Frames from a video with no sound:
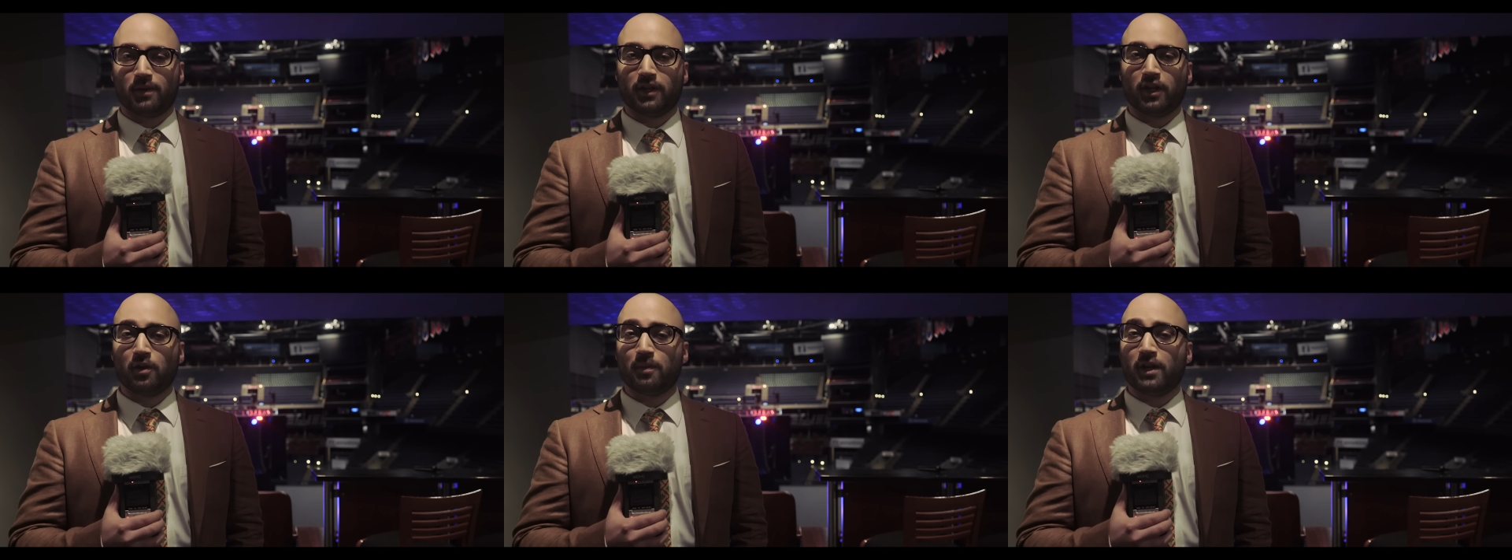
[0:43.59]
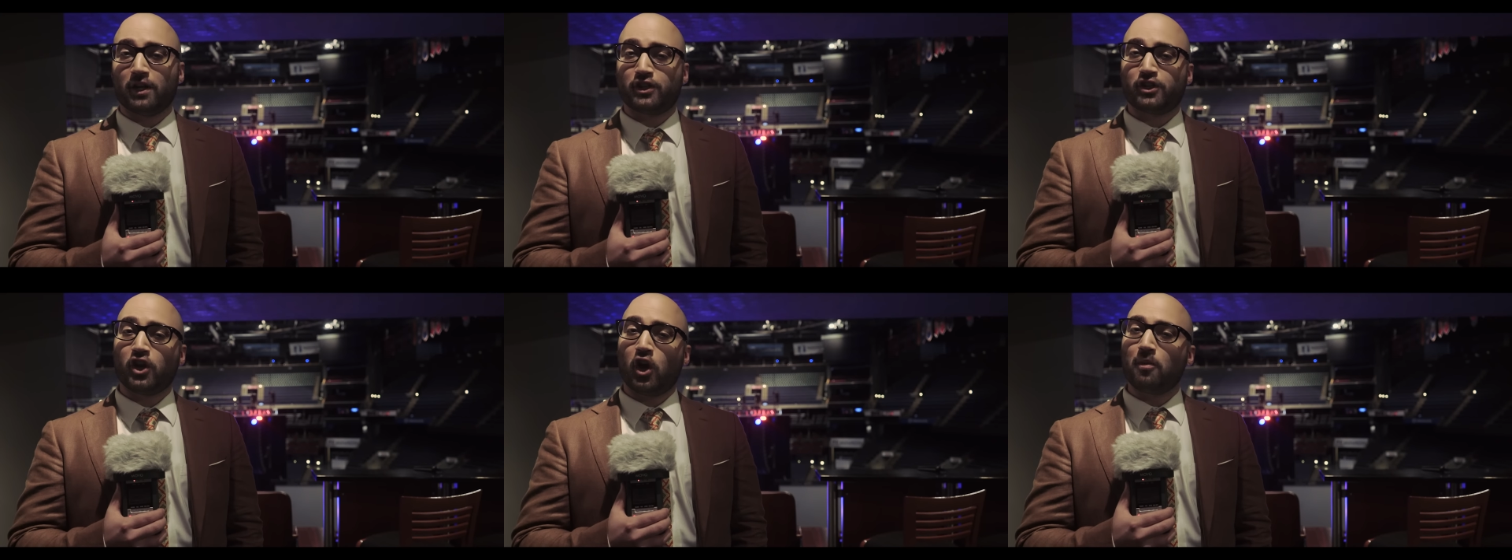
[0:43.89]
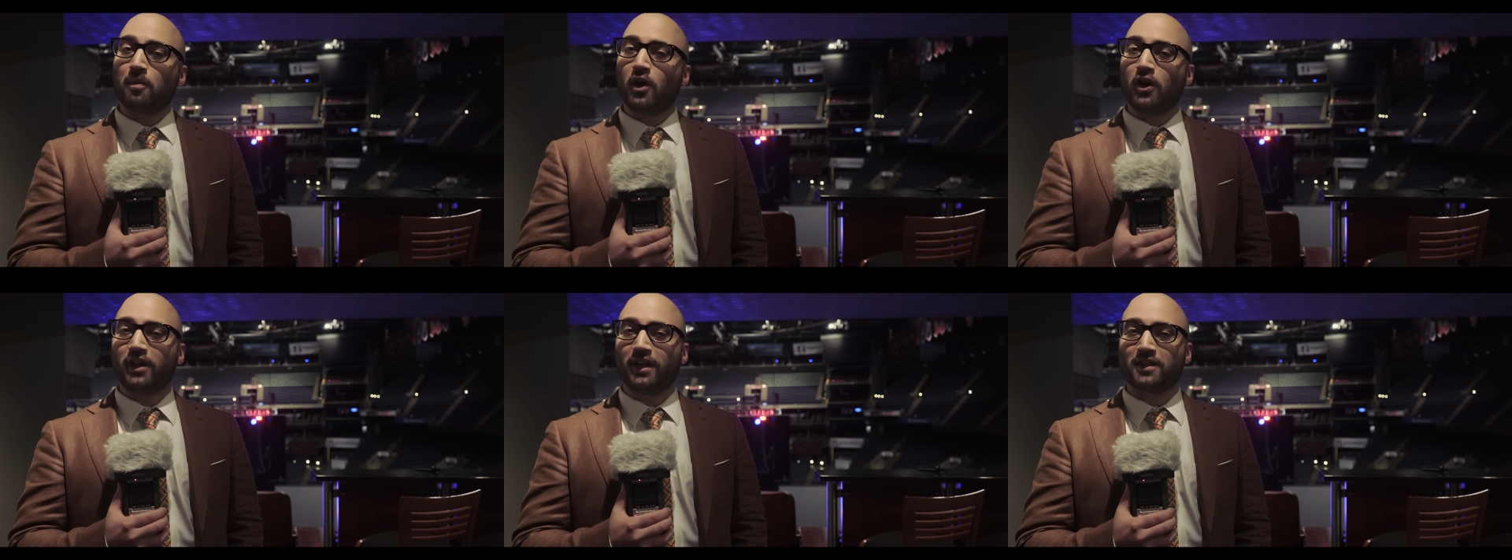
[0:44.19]
A little bit of
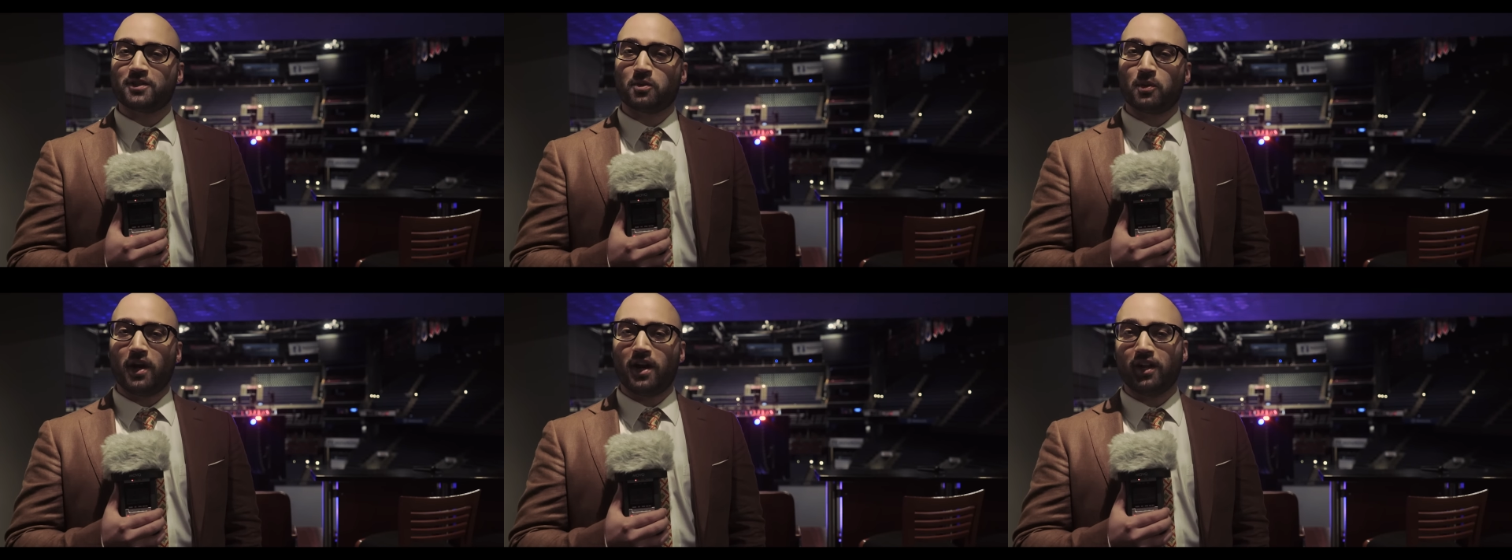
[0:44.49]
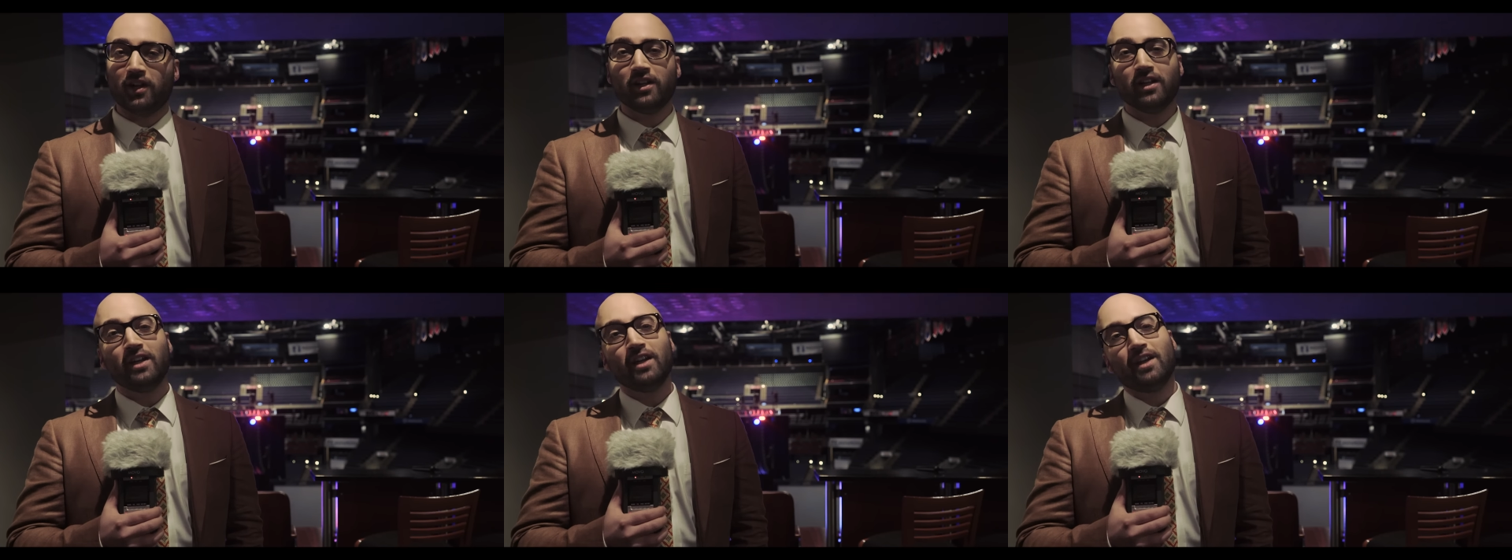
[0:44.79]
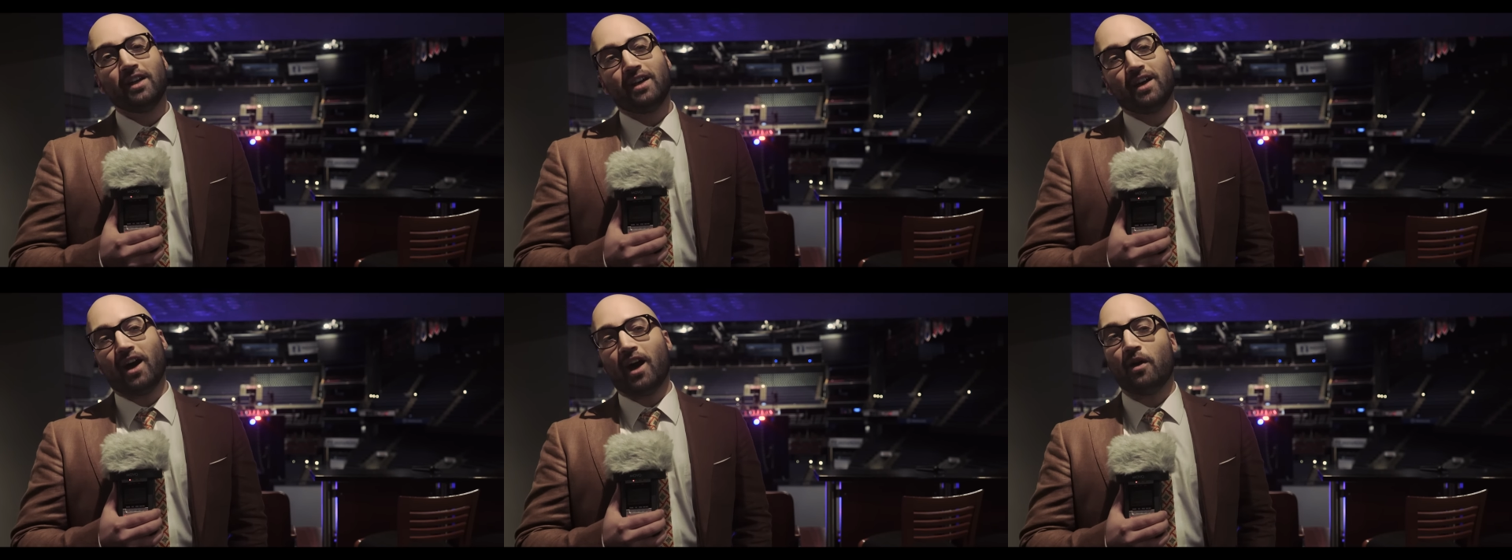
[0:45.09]
showboating as well,
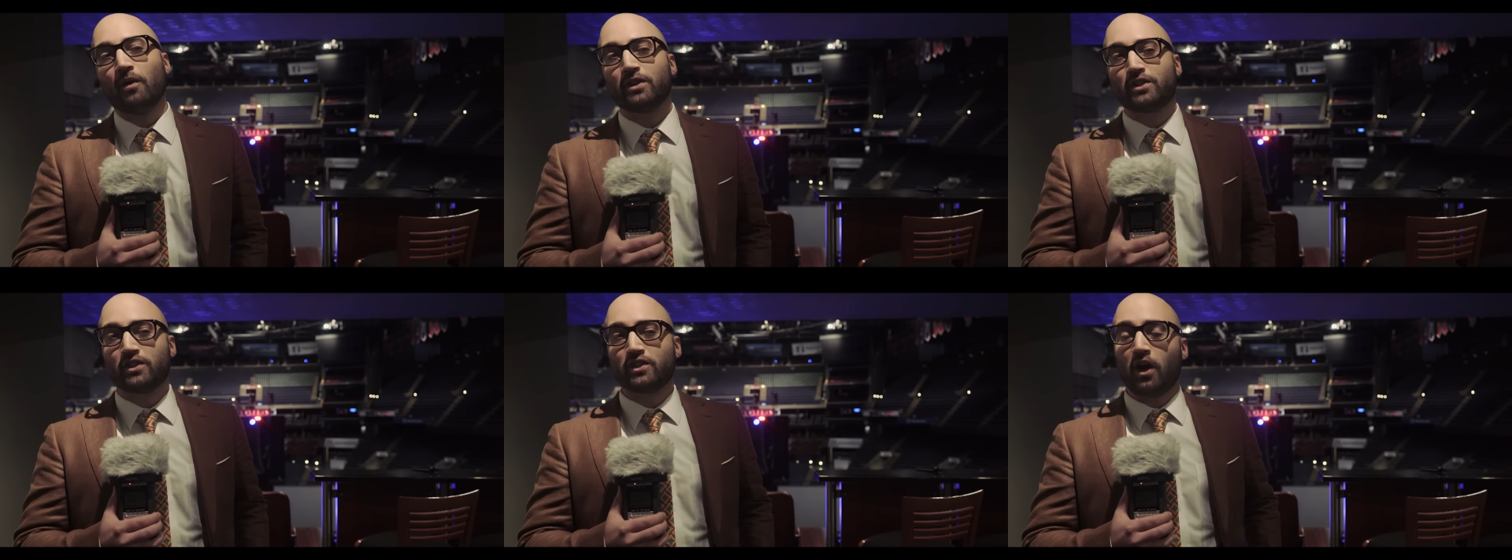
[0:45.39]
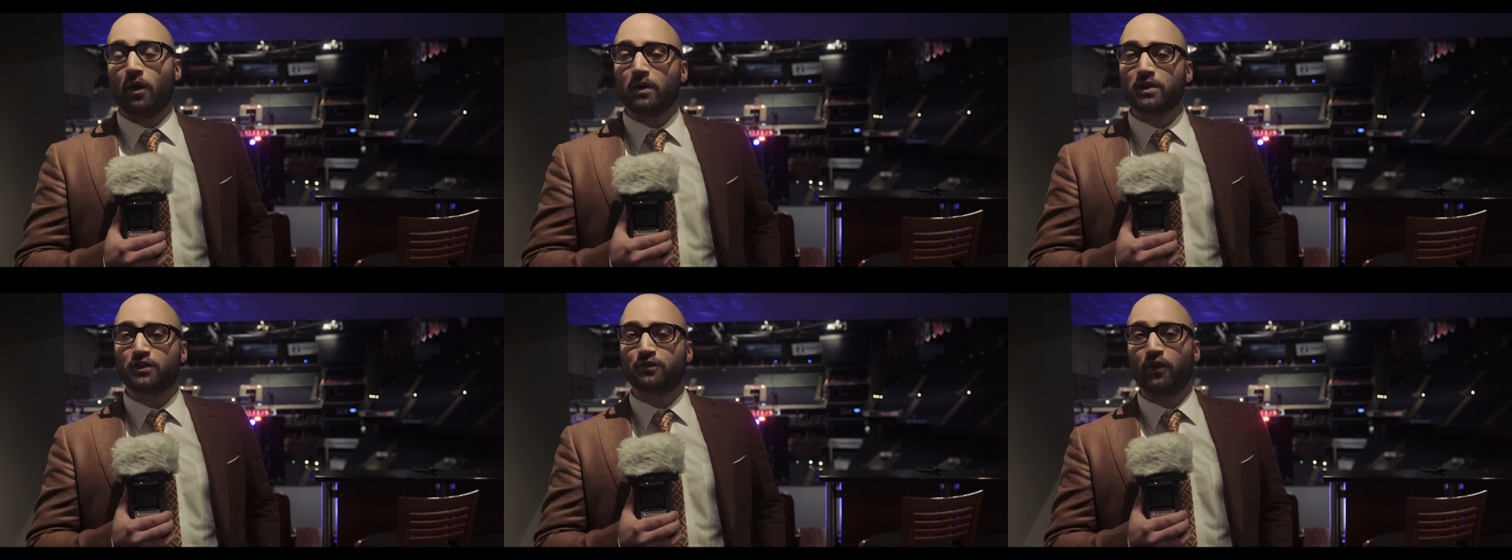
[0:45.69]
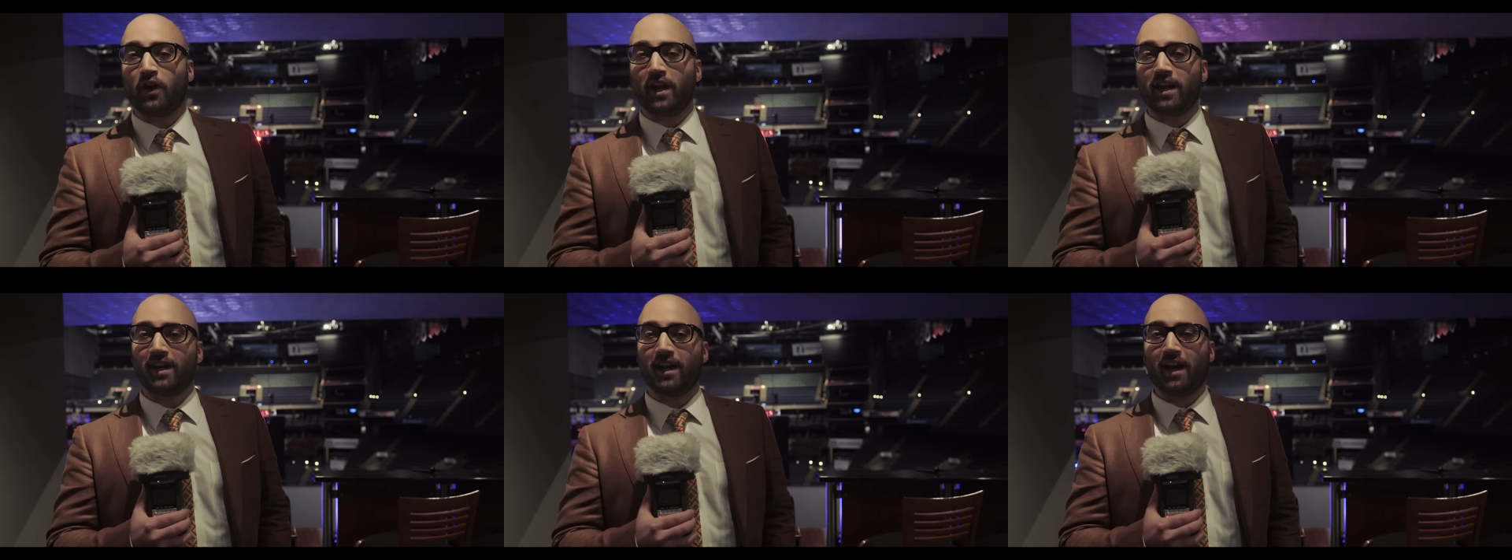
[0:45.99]
which is always
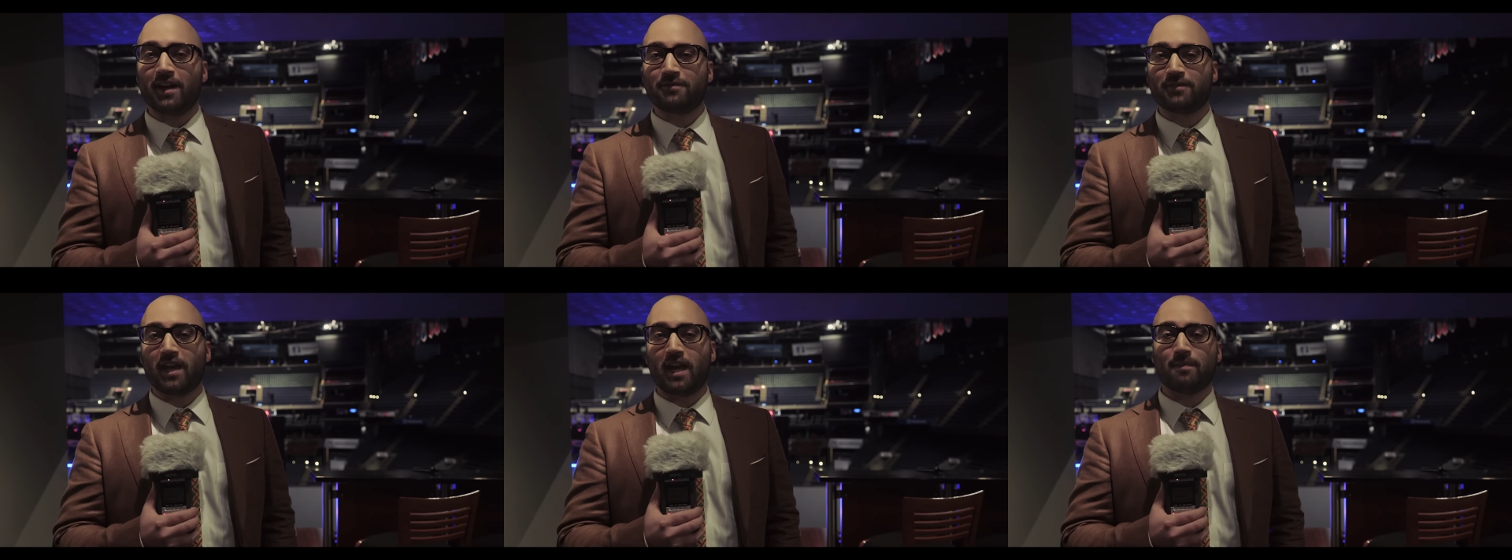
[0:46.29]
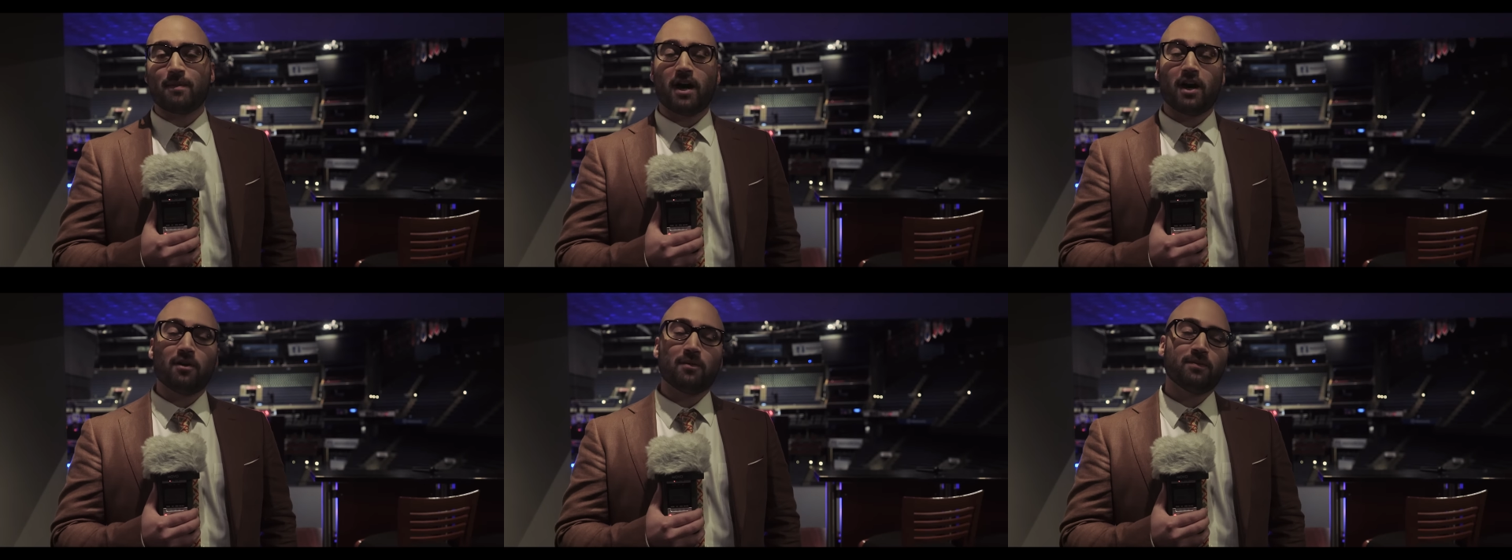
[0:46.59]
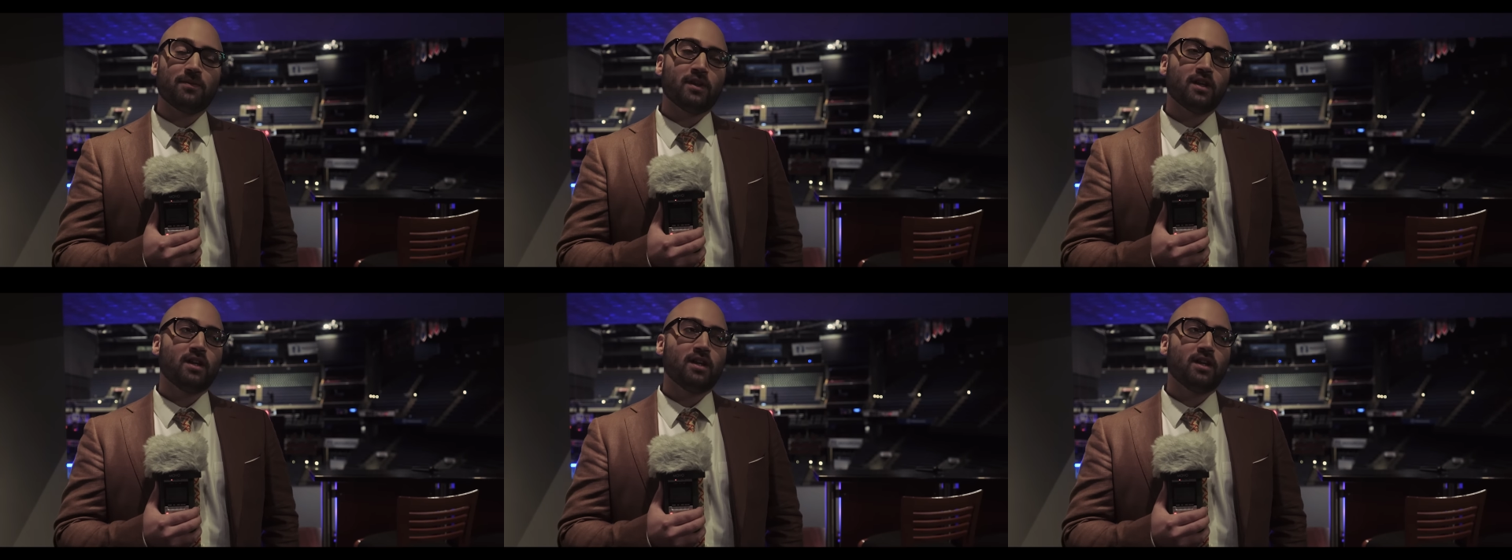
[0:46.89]
fun. A knife came out,